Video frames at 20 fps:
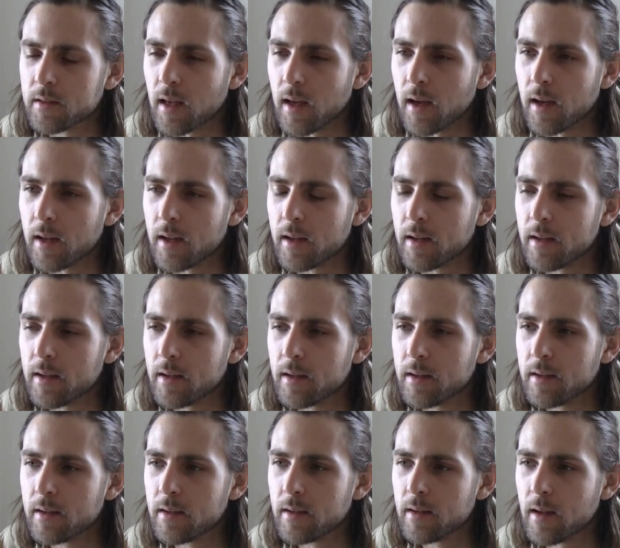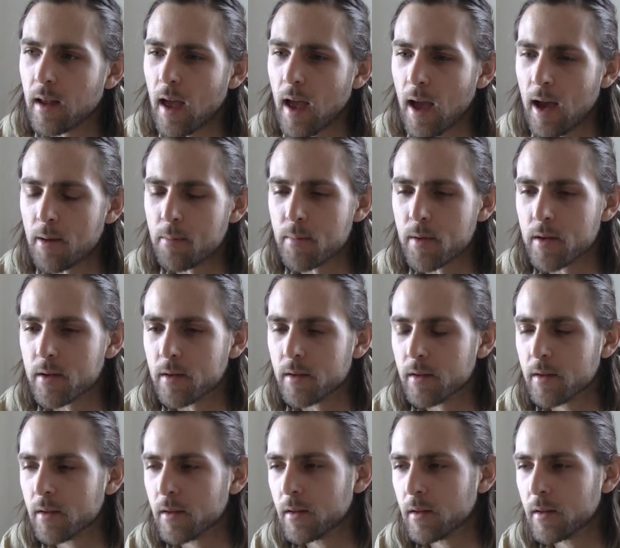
that happened